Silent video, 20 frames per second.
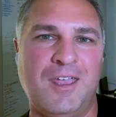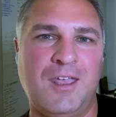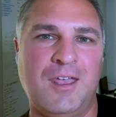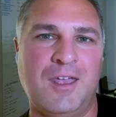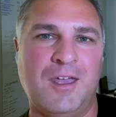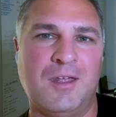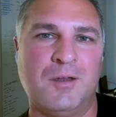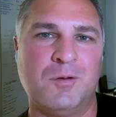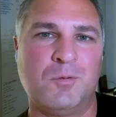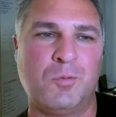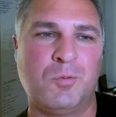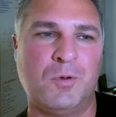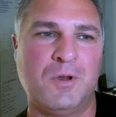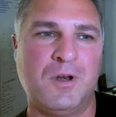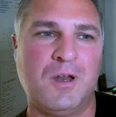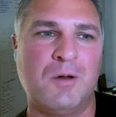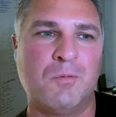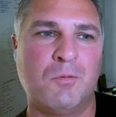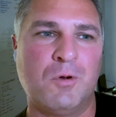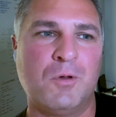And when
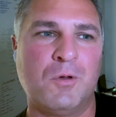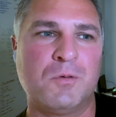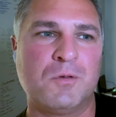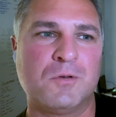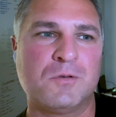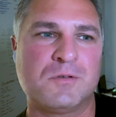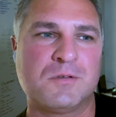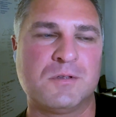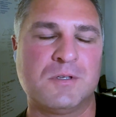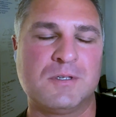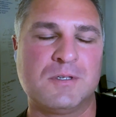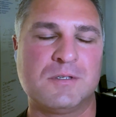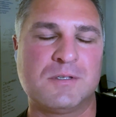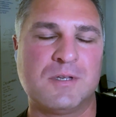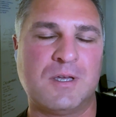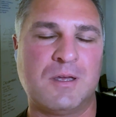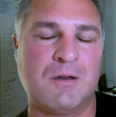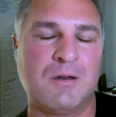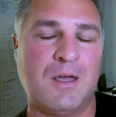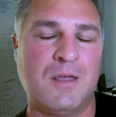I wrote those things
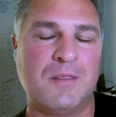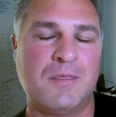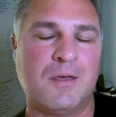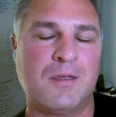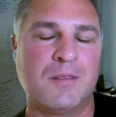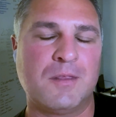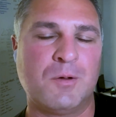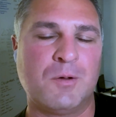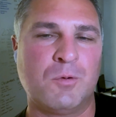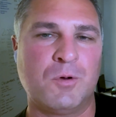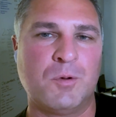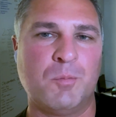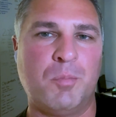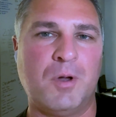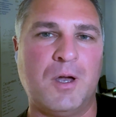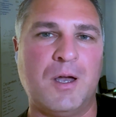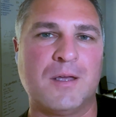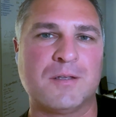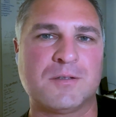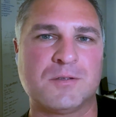down, I thought they were
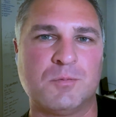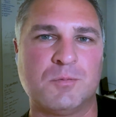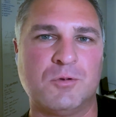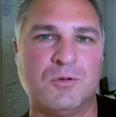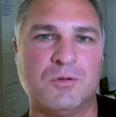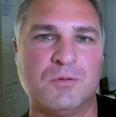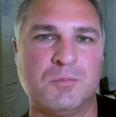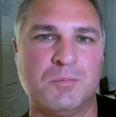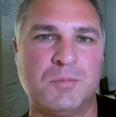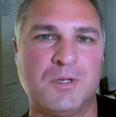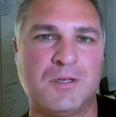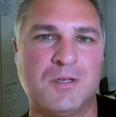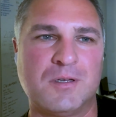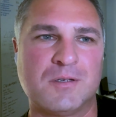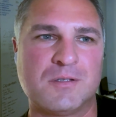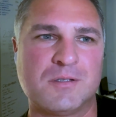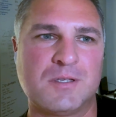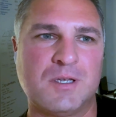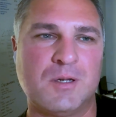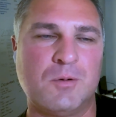impossible
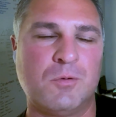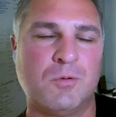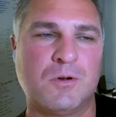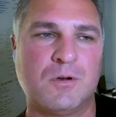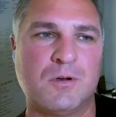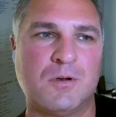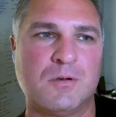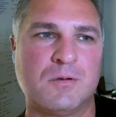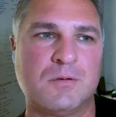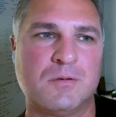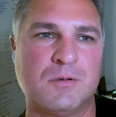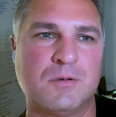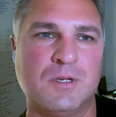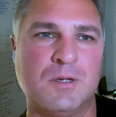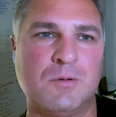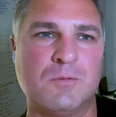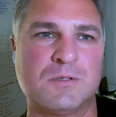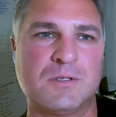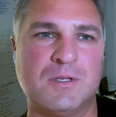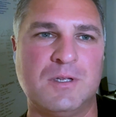because it
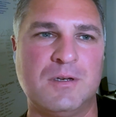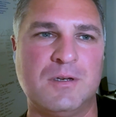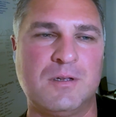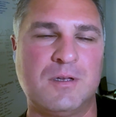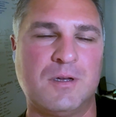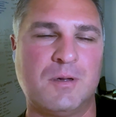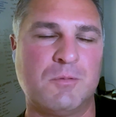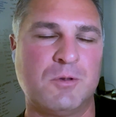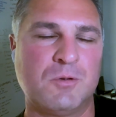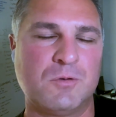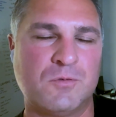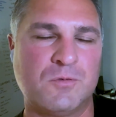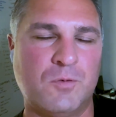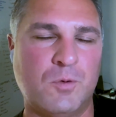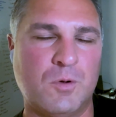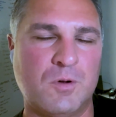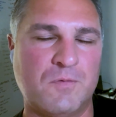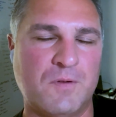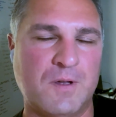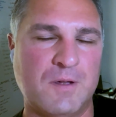was income that was
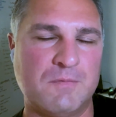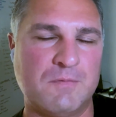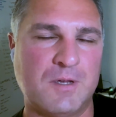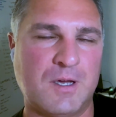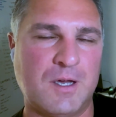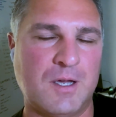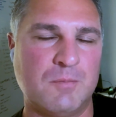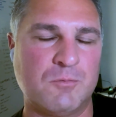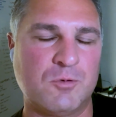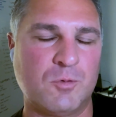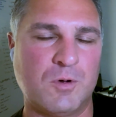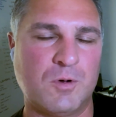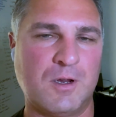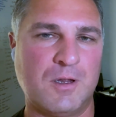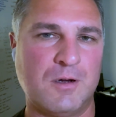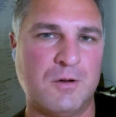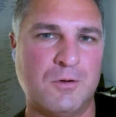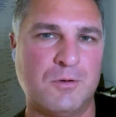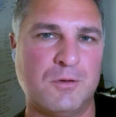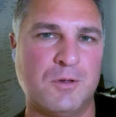4 or 5 times what
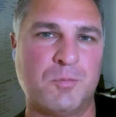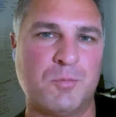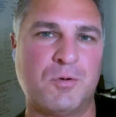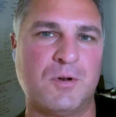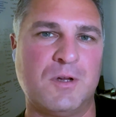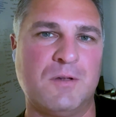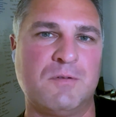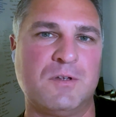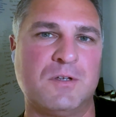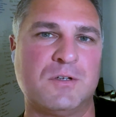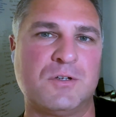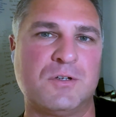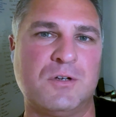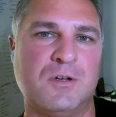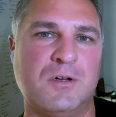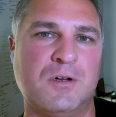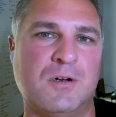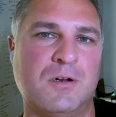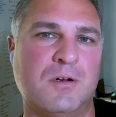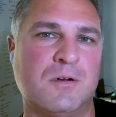I'd earned the previous
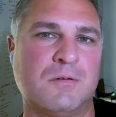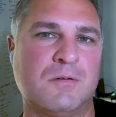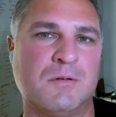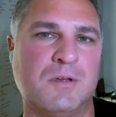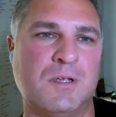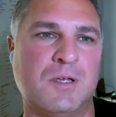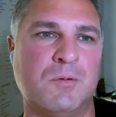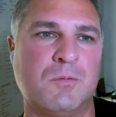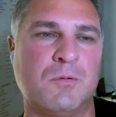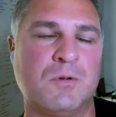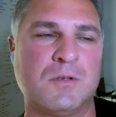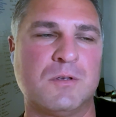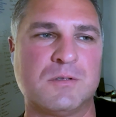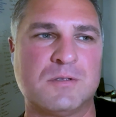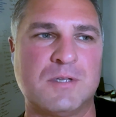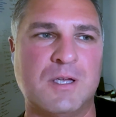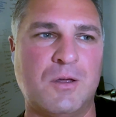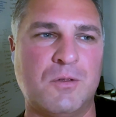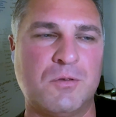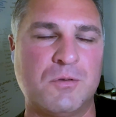year. It
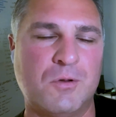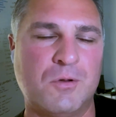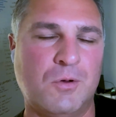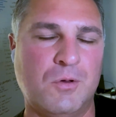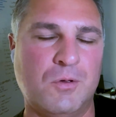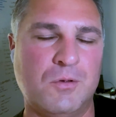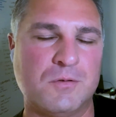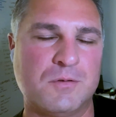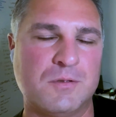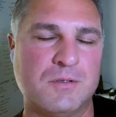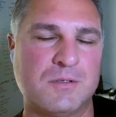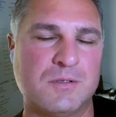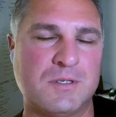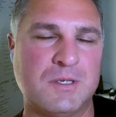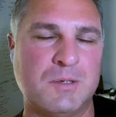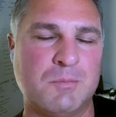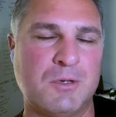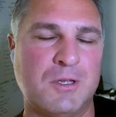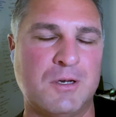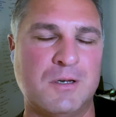was health goals that
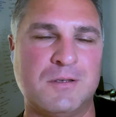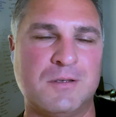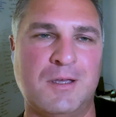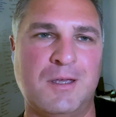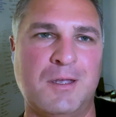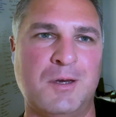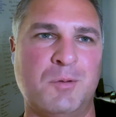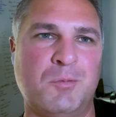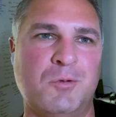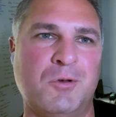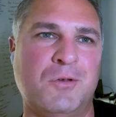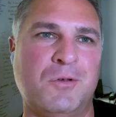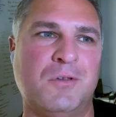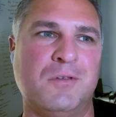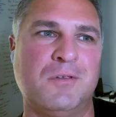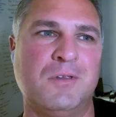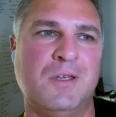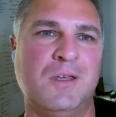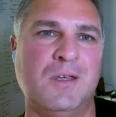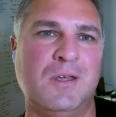seemed
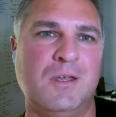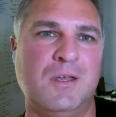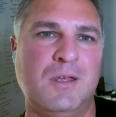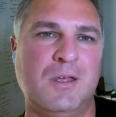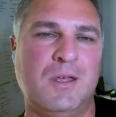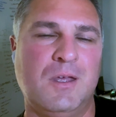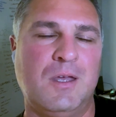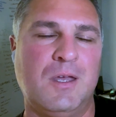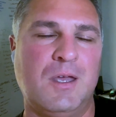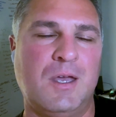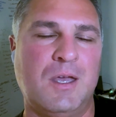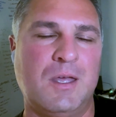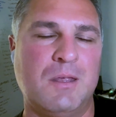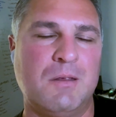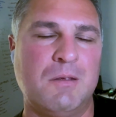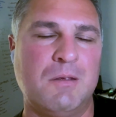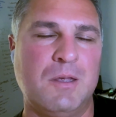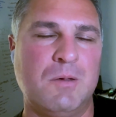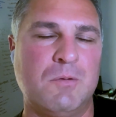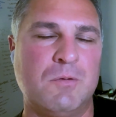unattainable.
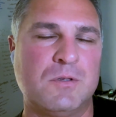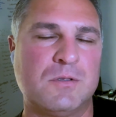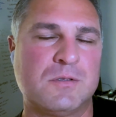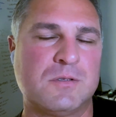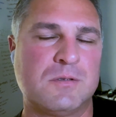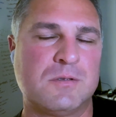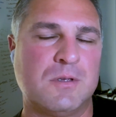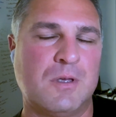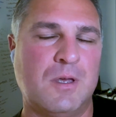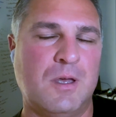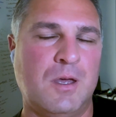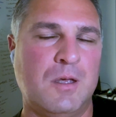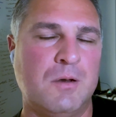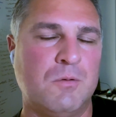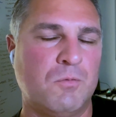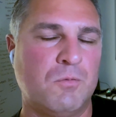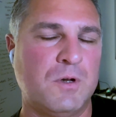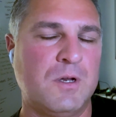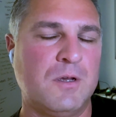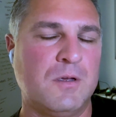It was
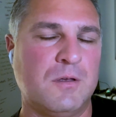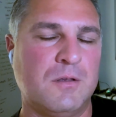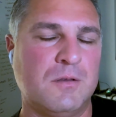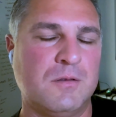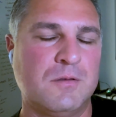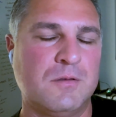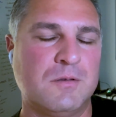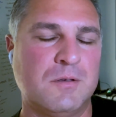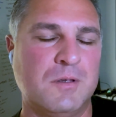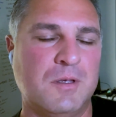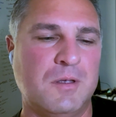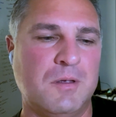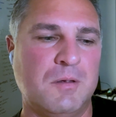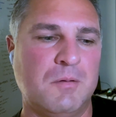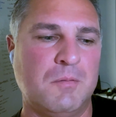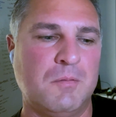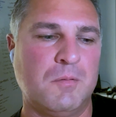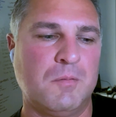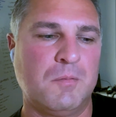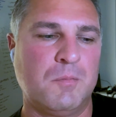unreal,
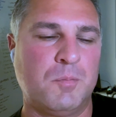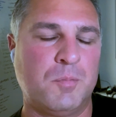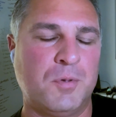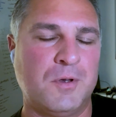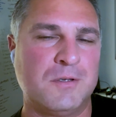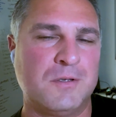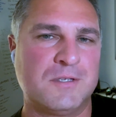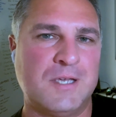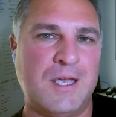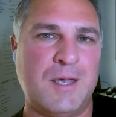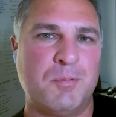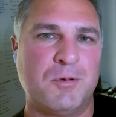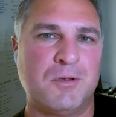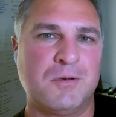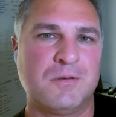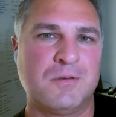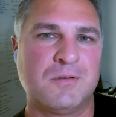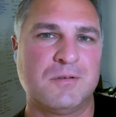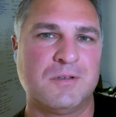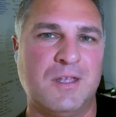but it's
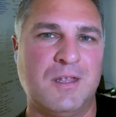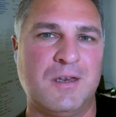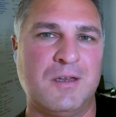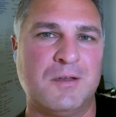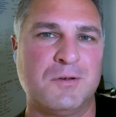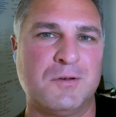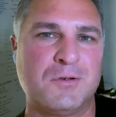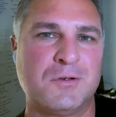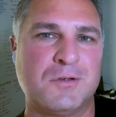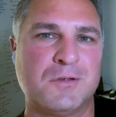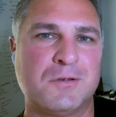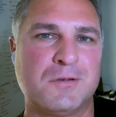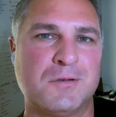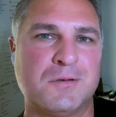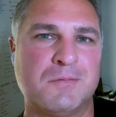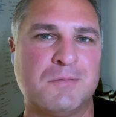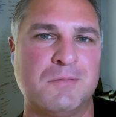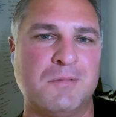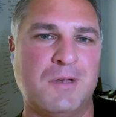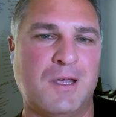happened. And
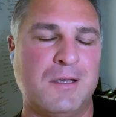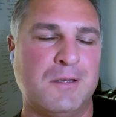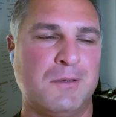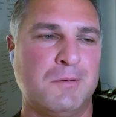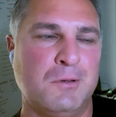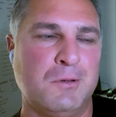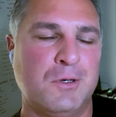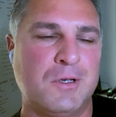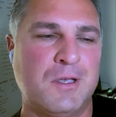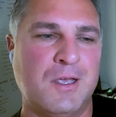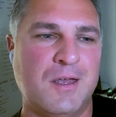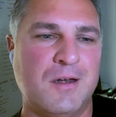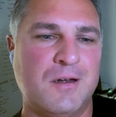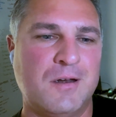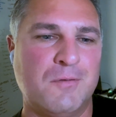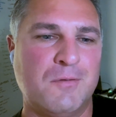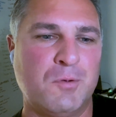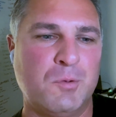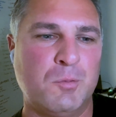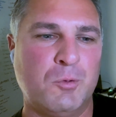I look at it
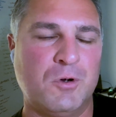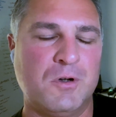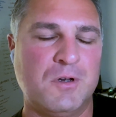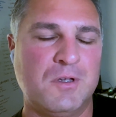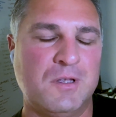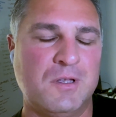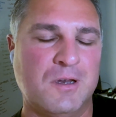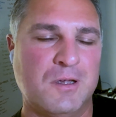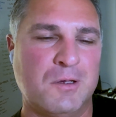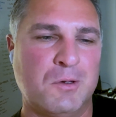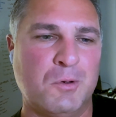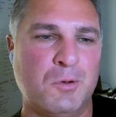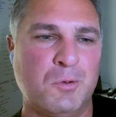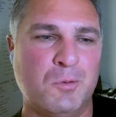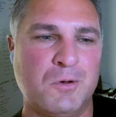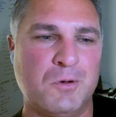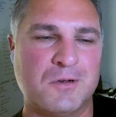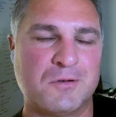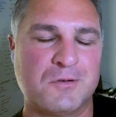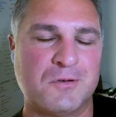every morning and I go to
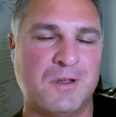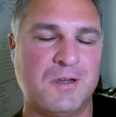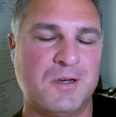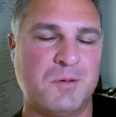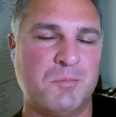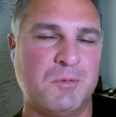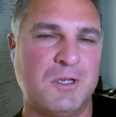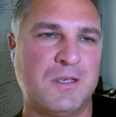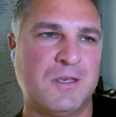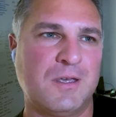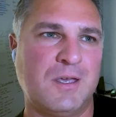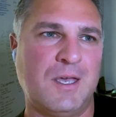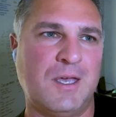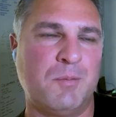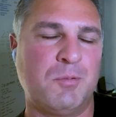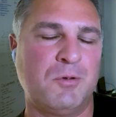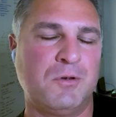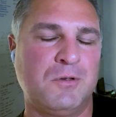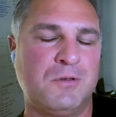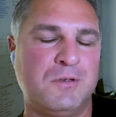work trying to make it
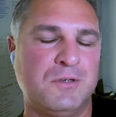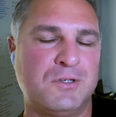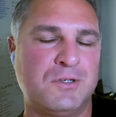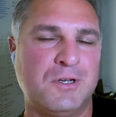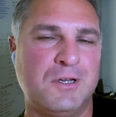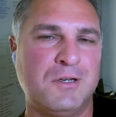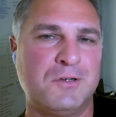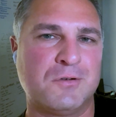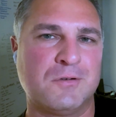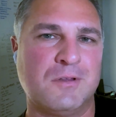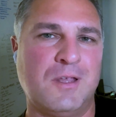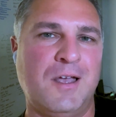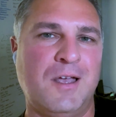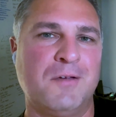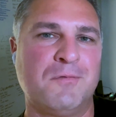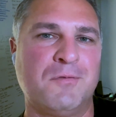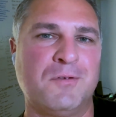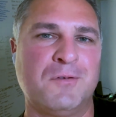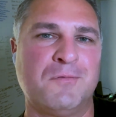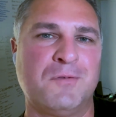happen. You can change your
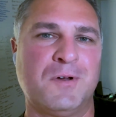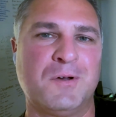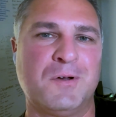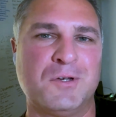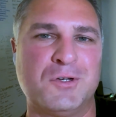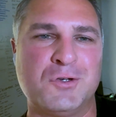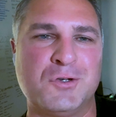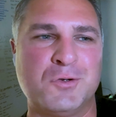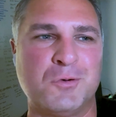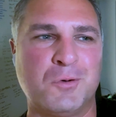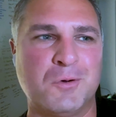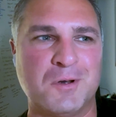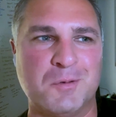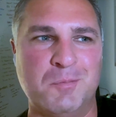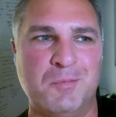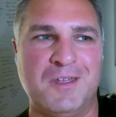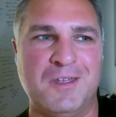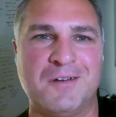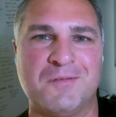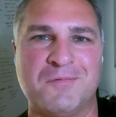life in a very short
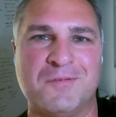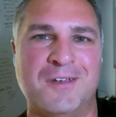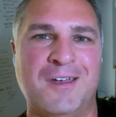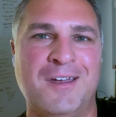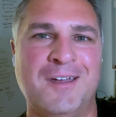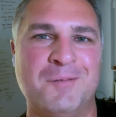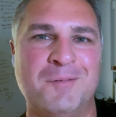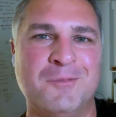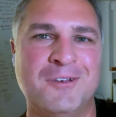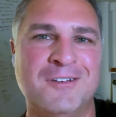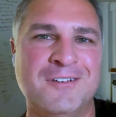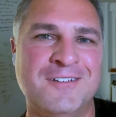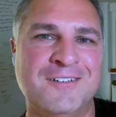amount of time.